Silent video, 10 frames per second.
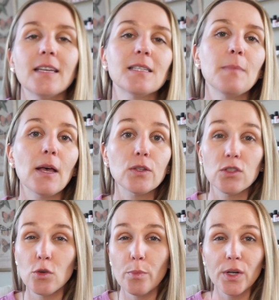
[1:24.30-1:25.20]
smell
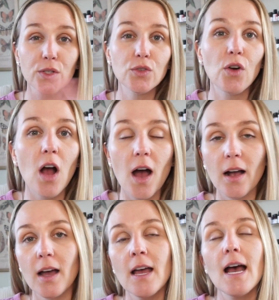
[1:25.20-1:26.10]
super
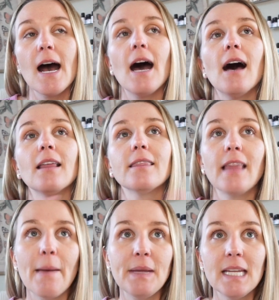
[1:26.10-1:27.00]
strong,
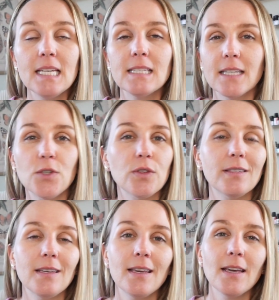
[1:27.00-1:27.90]
lemony,
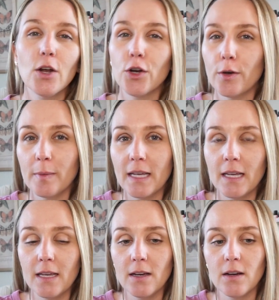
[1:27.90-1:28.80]
citrusy,
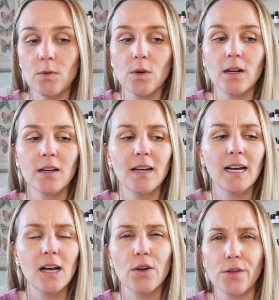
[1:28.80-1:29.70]
herby, or
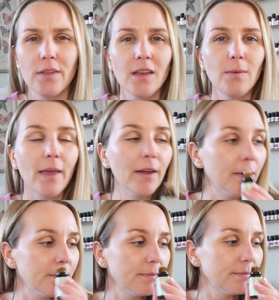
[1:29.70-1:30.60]
earthy
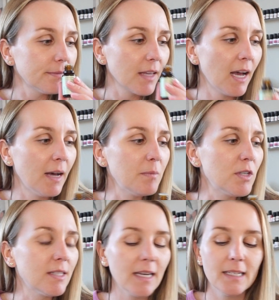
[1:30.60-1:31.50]
rather.
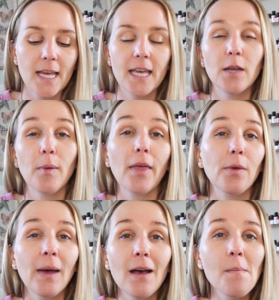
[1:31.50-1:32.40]
Just like take your breath
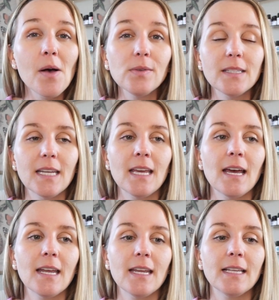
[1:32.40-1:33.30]
away almost,
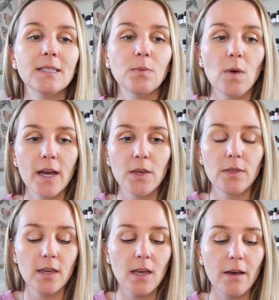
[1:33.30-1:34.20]
and it's what you
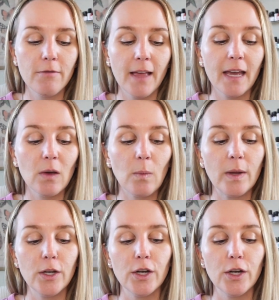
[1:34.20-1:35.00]
think of like when